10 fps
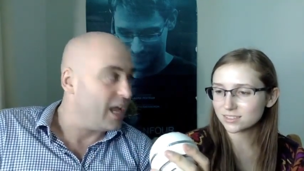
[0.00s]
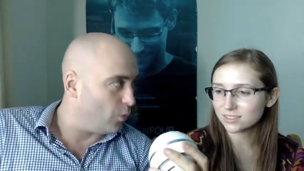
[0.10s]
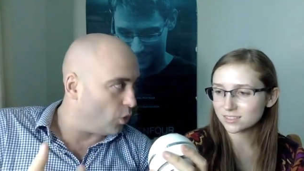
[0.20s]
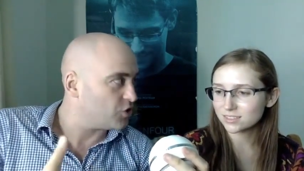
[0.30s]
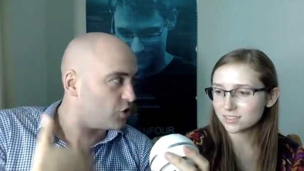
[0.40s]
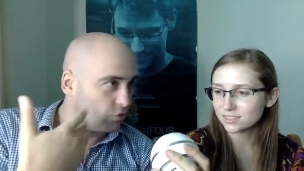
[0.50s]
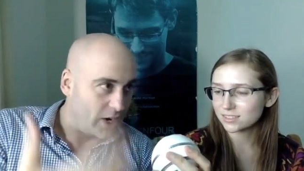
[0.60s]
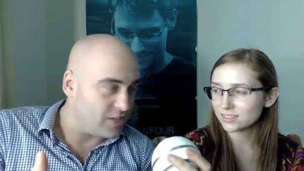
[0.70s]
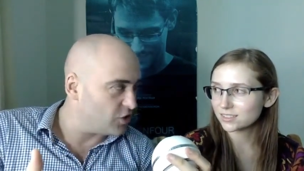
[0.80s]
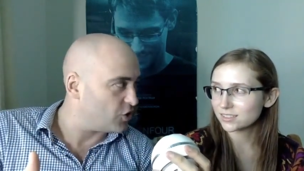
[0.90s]
Speaker 1: It wants to
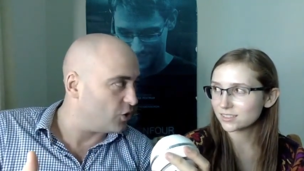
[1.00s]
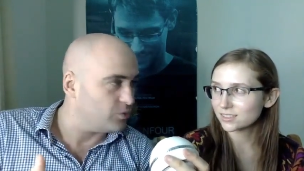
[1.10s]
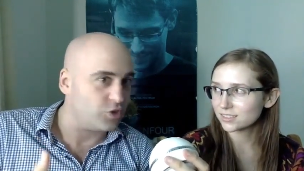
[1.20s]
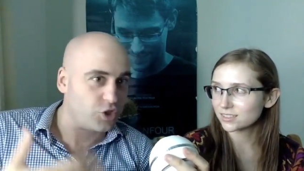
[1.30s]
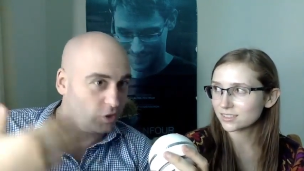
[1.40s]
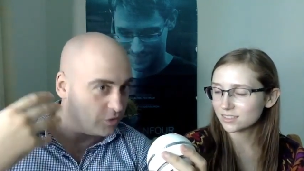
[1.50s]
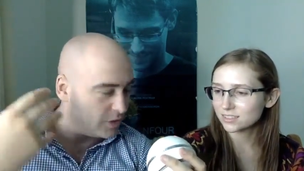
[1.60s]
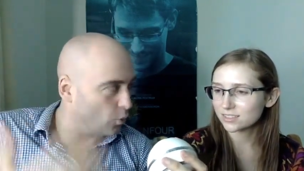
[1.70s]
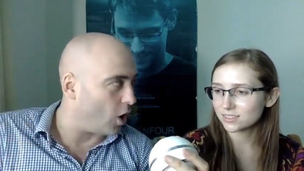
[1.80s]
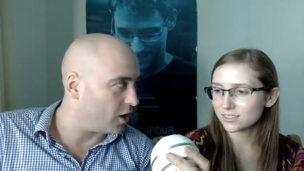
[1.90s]
raise its own children
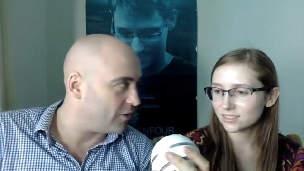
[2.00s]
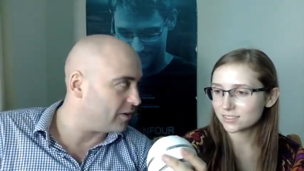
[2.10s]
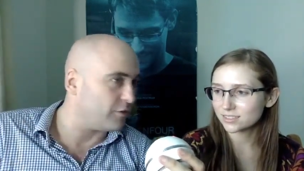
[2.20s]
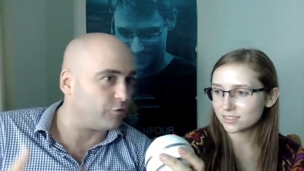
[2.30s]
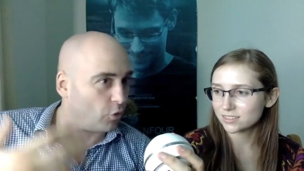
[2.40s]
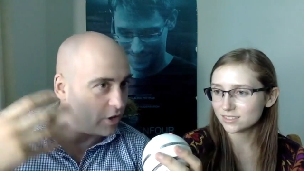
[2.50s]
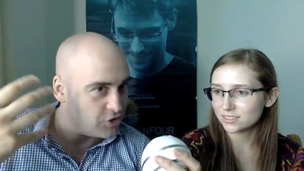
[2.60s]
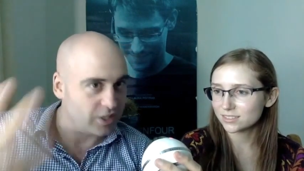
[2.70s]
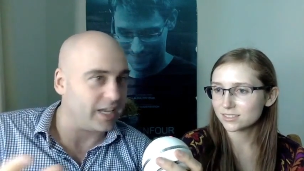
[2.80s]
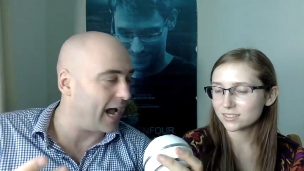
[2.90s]
and walk around the
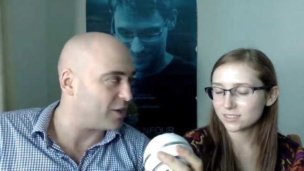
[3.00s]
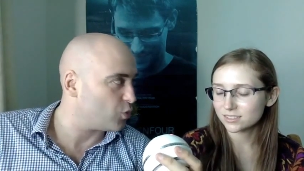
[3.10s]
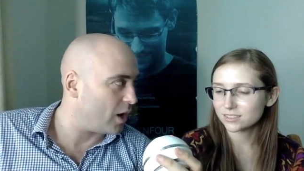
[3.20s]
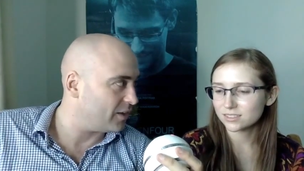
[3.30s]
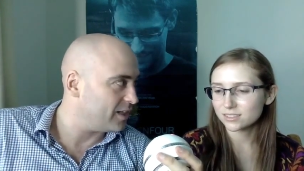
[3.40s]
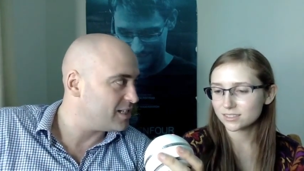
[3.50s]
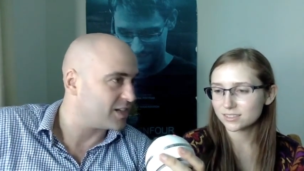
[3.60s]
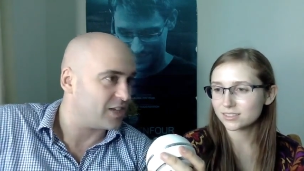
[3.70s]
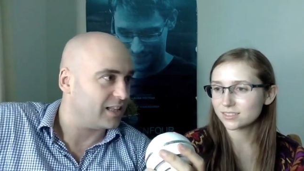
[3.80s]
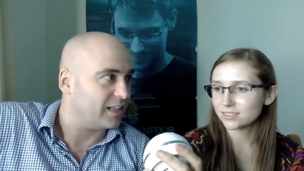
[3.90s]
forest and catch wild
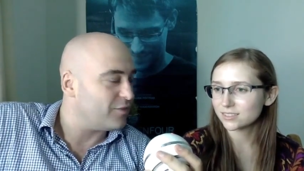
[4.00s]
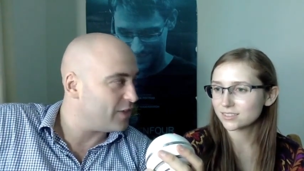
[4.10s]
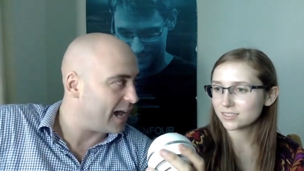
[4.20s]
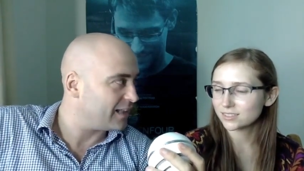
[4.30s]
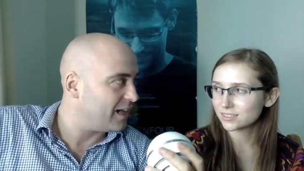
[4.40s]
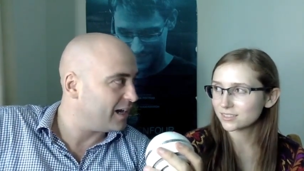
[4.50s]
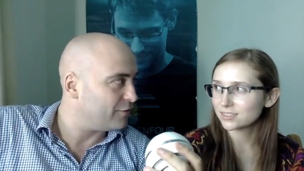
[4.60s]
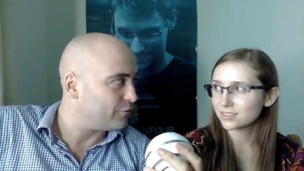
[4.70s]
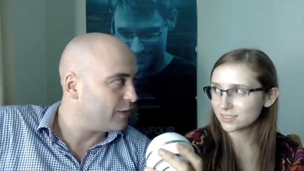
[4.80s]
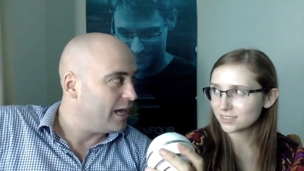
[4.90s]
insects and live that
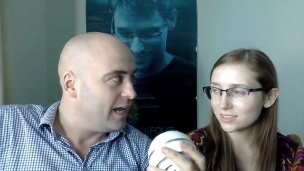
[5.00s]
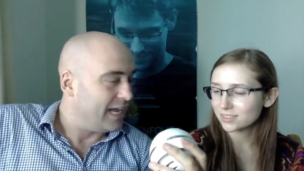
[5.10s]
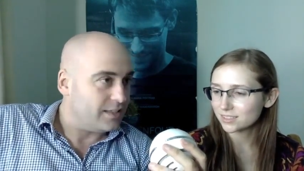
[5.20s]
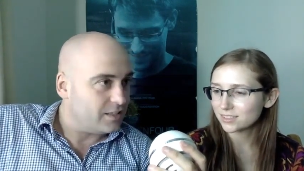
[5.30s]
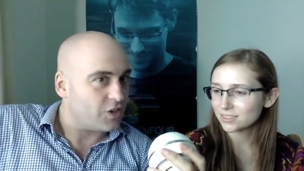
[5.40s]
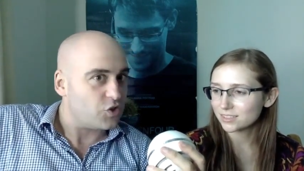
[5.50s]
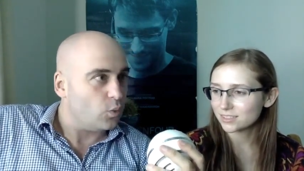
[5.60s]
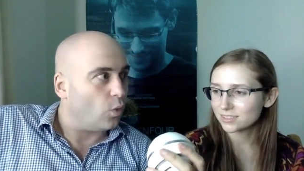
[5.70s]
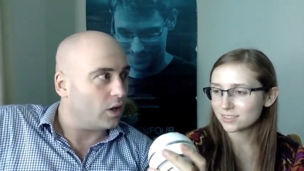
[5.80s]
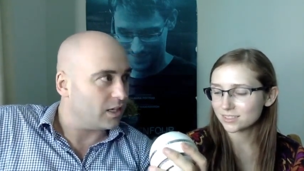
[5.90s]
life. It
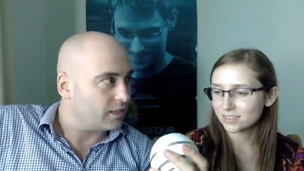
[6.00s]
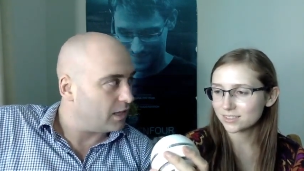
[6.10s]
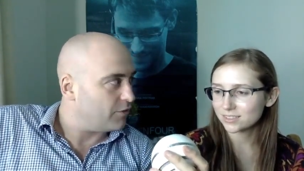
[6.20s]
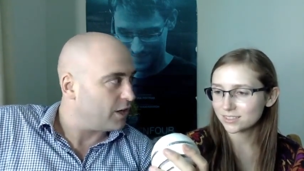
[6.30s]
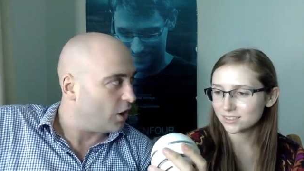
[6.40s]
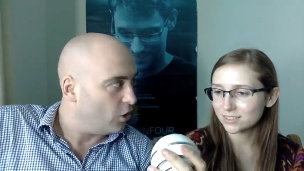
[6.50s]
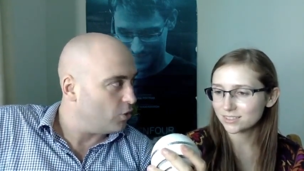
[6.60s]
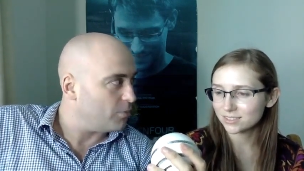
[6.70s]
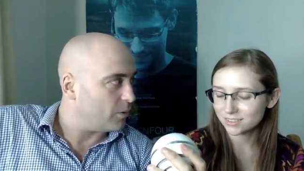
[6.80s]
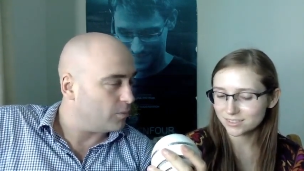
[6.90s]
doesn't want a loving
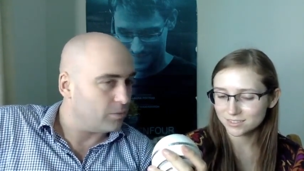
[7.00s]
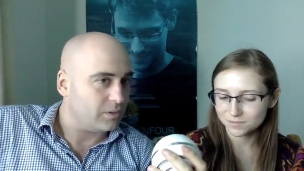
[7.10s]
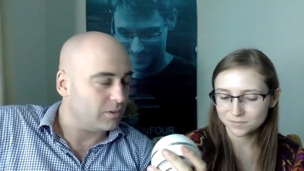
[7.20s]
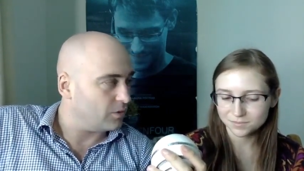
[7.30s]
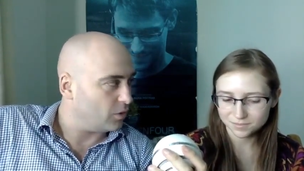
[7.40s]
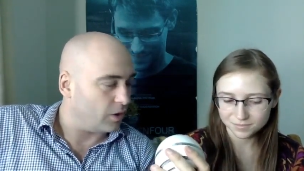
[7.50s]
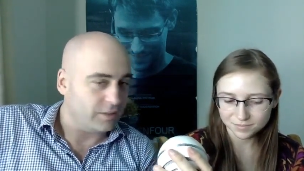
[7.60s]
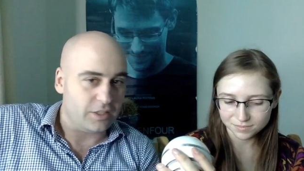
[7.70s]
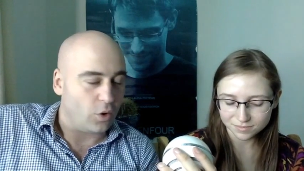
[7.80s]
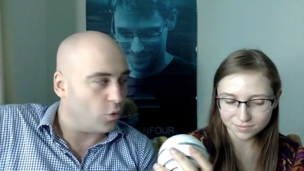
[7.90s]
home, but
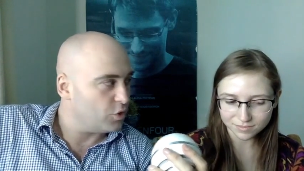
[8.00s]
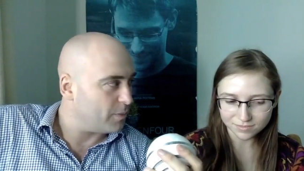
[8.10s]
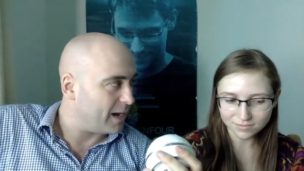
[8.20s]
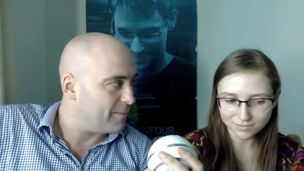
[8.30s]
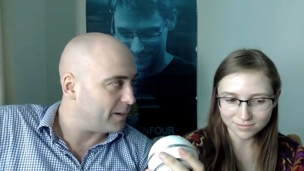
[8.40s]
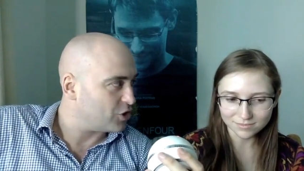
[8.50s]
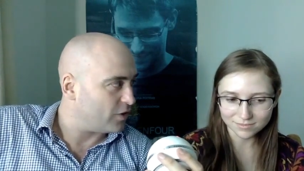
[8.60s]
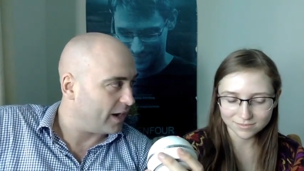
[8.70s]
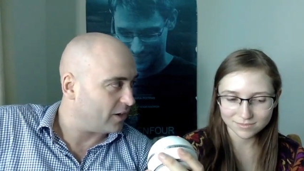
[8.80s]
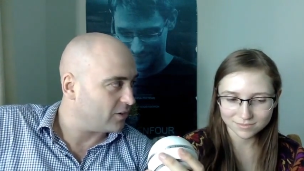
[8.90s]
you know, owned by a bunch
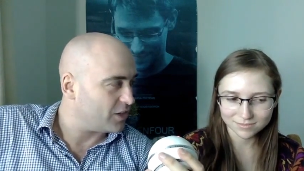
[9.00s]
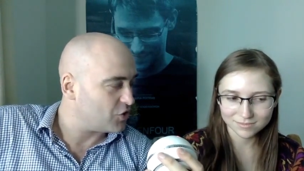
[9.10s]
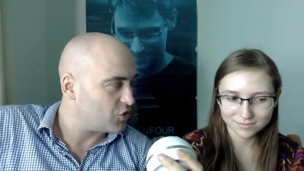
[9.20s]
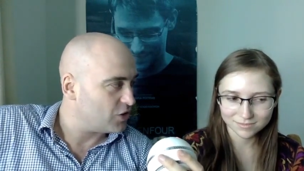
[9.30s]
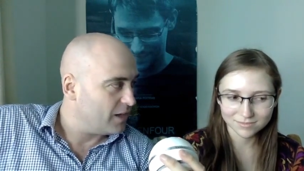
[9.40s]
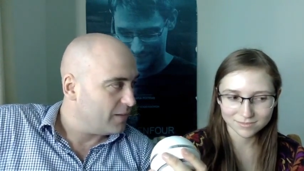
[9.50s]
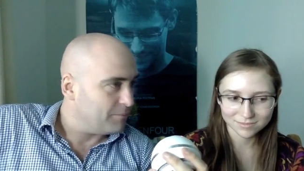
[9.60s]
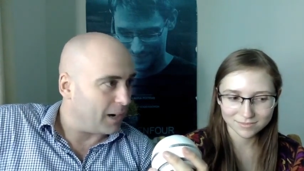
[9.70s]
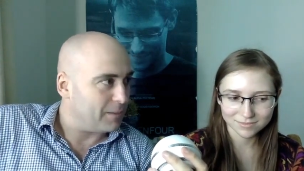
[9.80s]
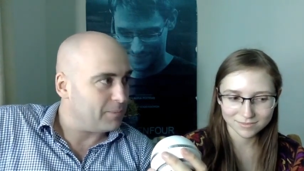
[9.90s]
of hairless
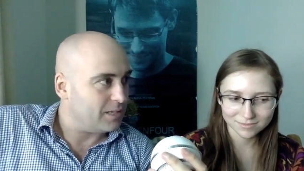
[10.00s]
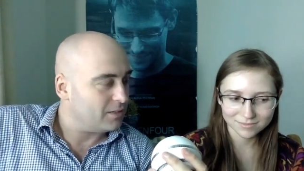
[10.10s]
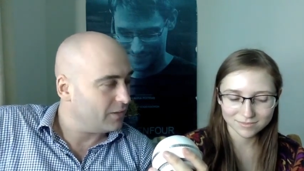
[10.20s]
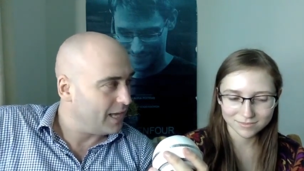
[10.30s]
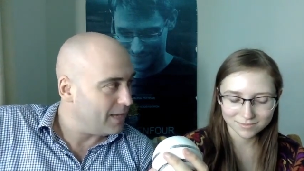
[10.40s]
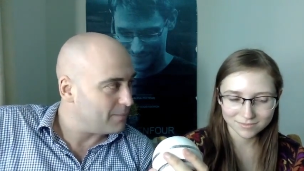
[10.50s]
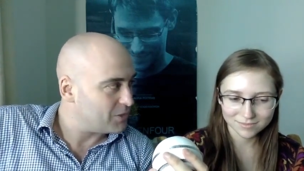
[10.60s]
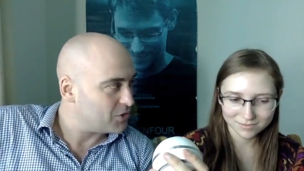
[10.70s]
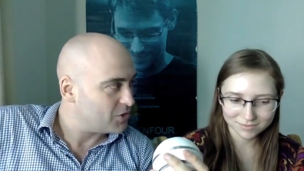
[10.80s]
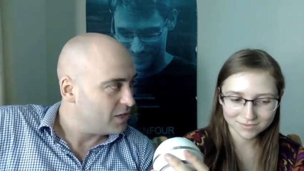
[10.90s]
bipedal
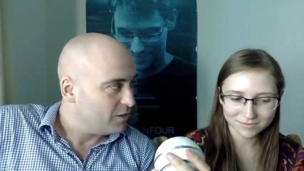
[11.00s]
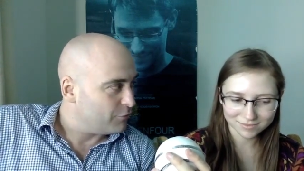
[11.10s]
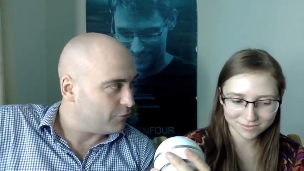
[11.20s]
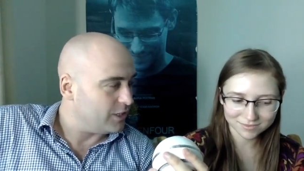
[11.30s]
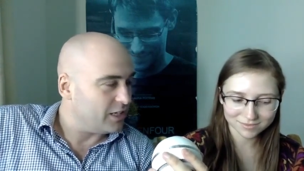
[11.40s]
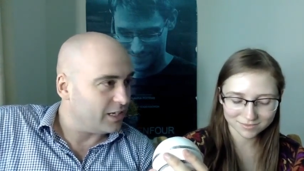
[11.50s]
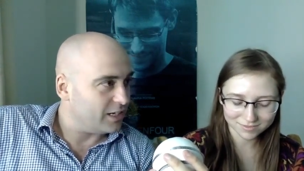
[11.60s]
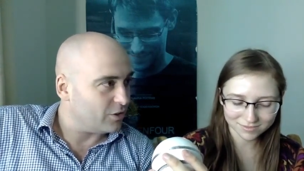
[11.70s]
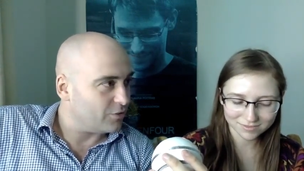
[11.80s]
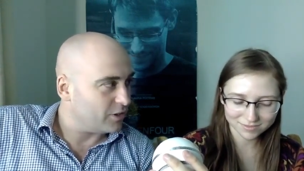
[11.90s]
apes feeding
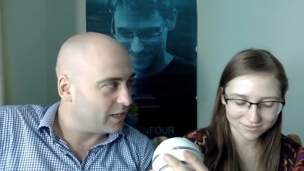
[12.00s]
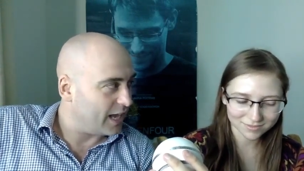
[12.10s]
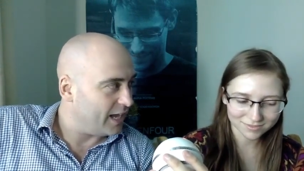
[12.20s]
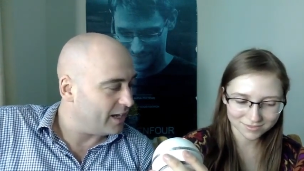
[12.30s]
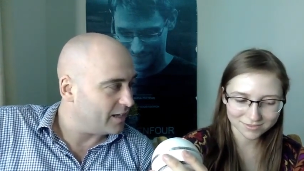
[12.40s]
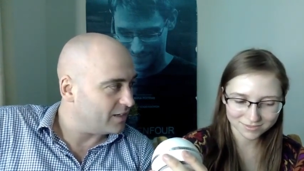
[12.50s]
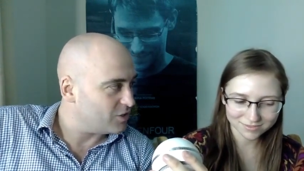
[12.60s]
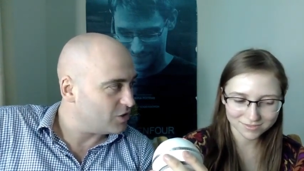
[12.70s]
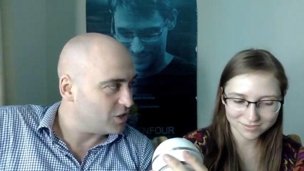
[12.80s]
it out of a can. It's